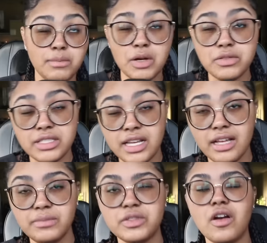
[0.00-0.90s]
most
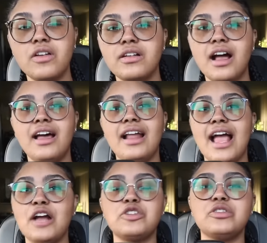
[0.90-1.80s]
times are not
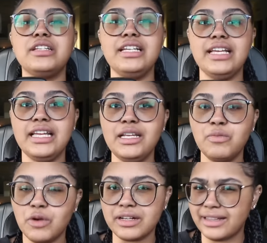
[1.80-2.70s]
actually any
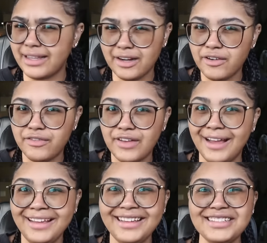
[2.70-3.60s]
more
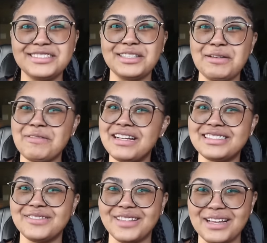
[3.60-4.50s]
clarifying to the rest
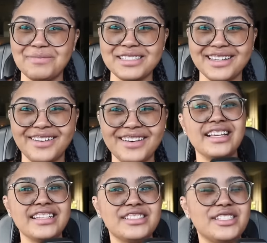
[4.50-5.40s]
of the episode.
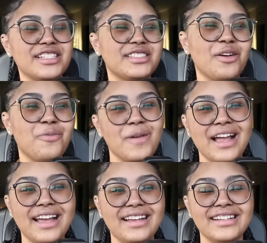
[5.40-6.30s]
It's just a
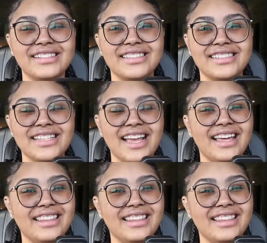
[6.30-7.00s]
way to say